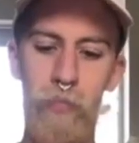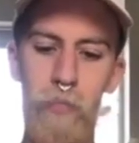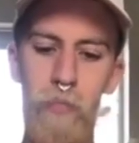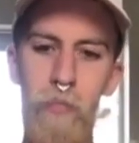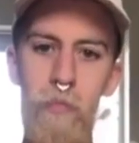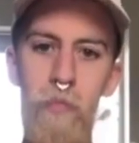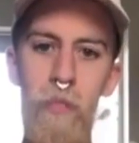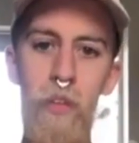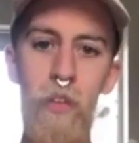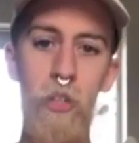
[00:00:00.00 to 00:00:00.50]

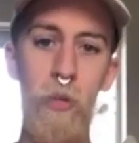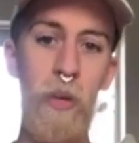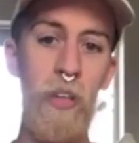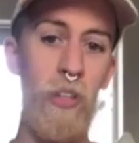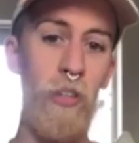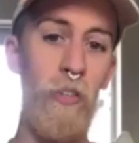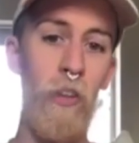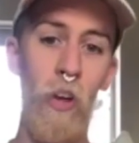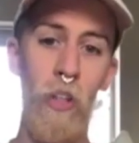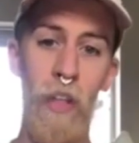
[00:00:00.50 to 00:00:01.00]
So make sure you've got
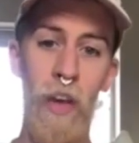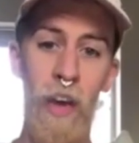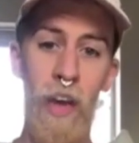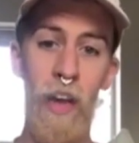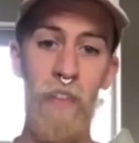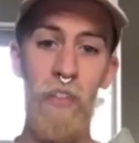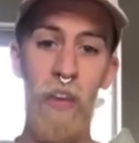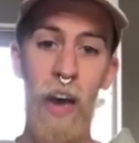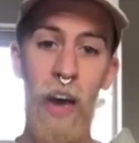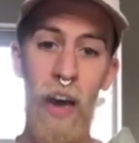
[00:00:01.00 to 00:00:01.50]
that. If you
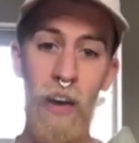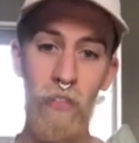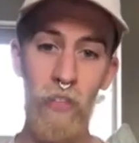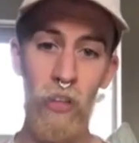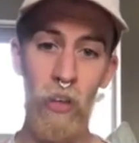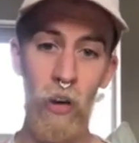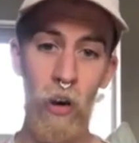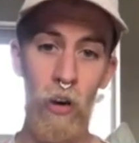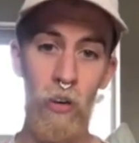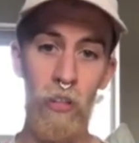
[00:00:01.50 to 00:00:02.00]
haven't
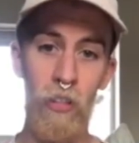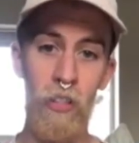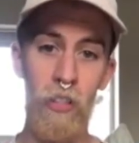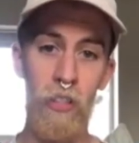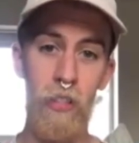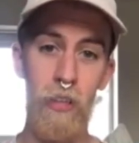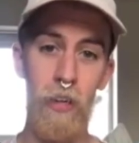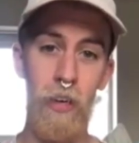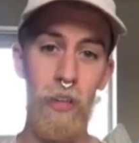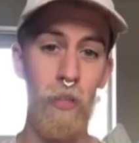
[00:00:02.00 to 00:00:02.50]
got a
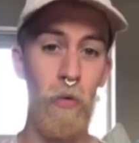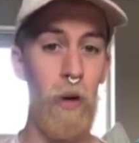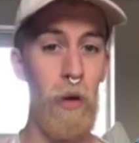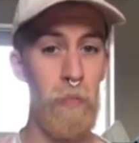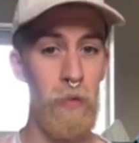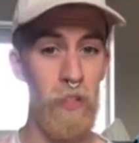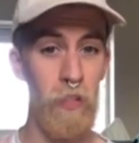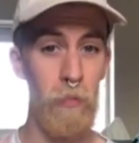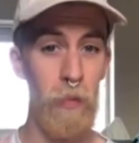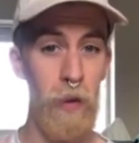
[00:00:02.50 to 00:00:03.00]
square piece of
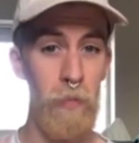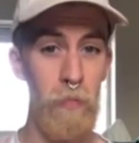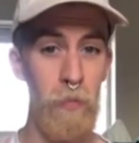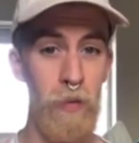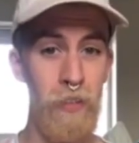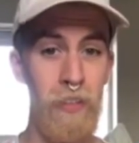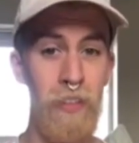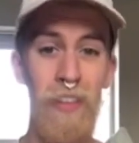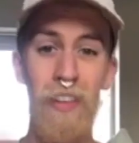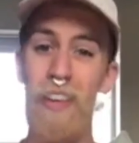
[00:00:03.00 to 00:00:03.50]
paper,
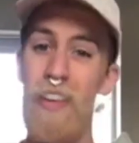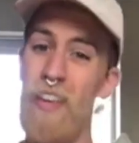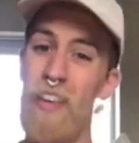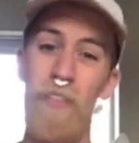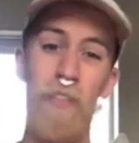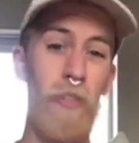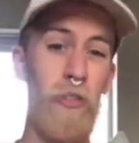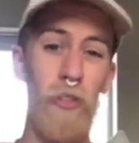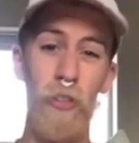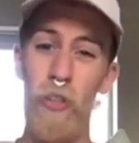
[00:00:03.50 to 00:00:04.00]
if you've just
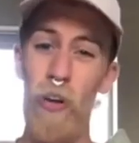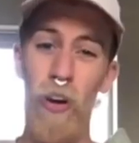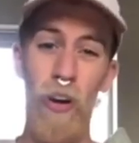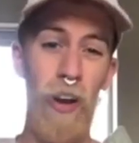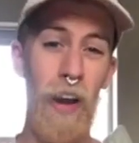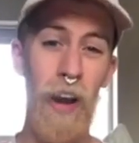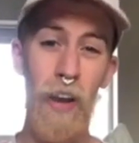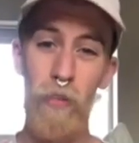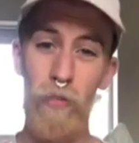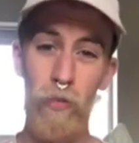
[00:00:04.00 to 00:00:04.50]
got an
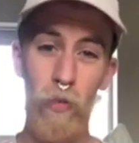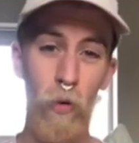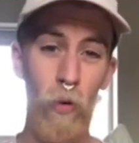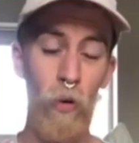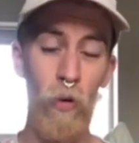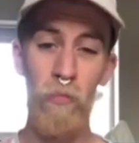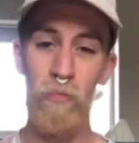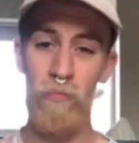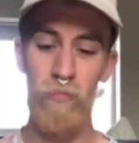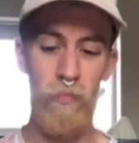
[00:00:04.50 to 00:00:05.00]

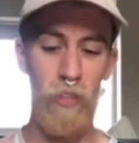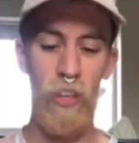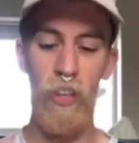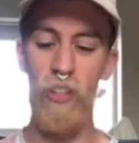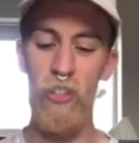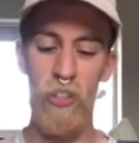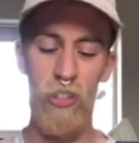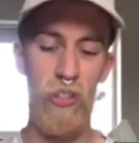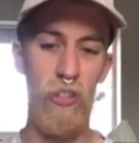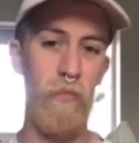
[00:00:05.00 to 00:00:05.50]
A4, you can just
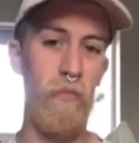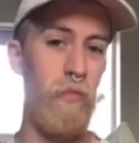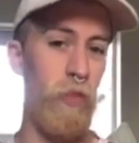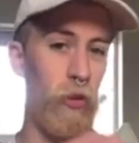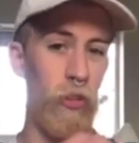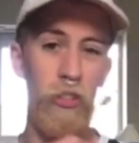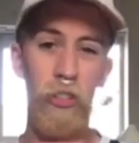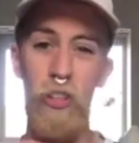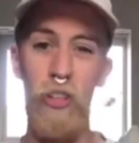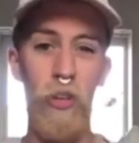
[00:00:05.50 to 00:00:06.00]
fold to the
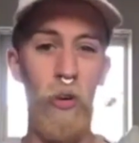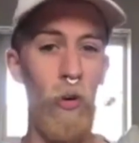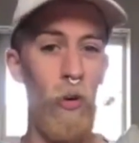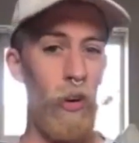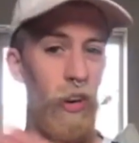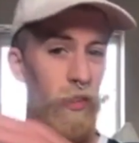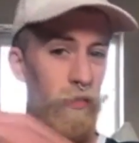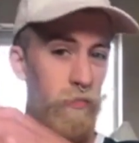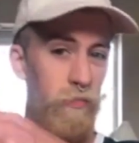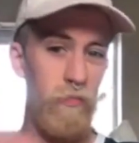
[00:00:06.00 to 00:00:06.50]
corner,
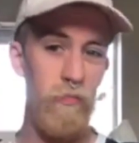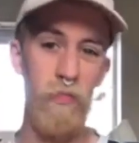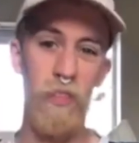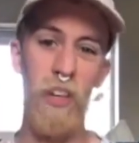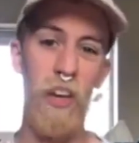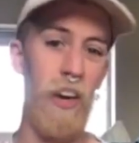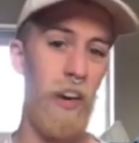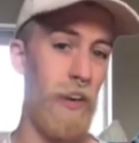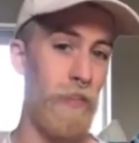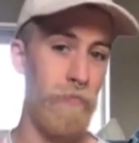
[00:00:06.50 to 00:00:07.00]
cut
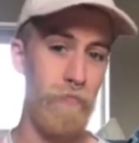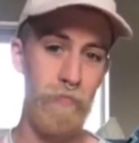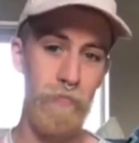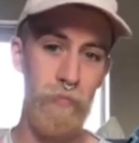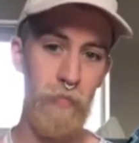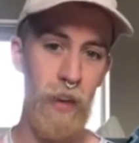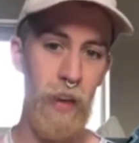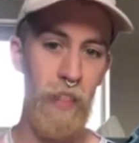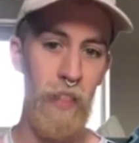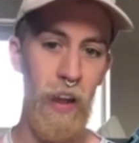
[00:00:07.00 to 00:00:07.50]
it, and
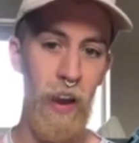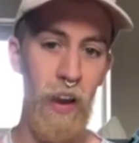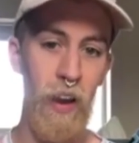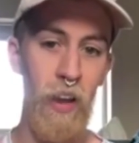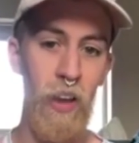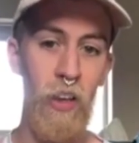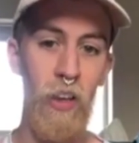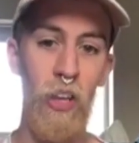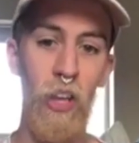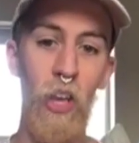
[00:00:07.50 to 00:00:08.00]
then
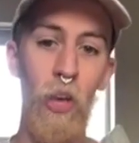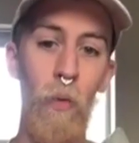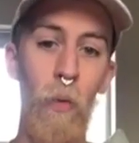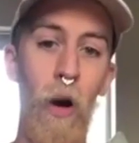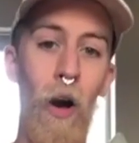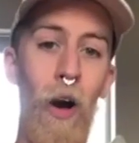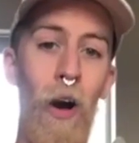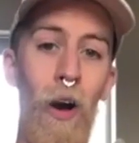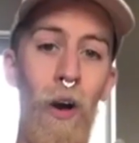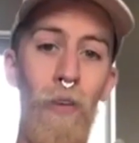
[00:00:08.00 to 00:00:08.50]
you
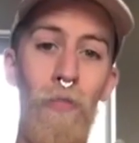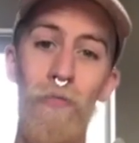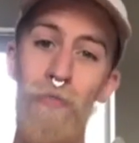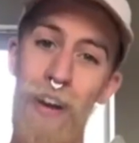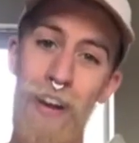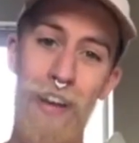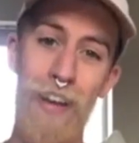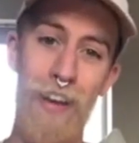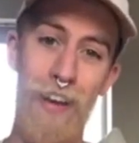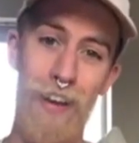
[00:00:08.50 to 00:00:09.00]
are ready
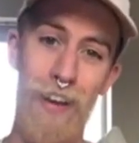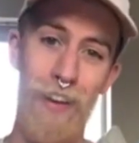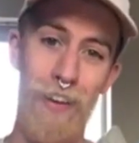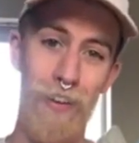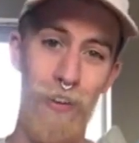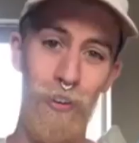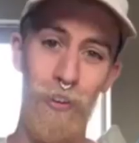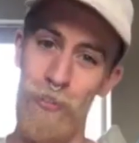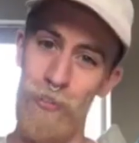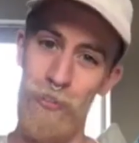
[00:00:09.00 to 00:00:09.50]
and
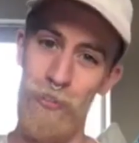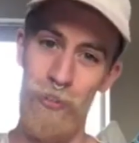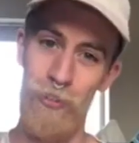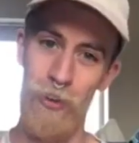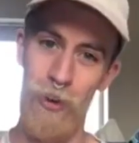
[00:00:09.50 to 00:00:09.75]
good to go.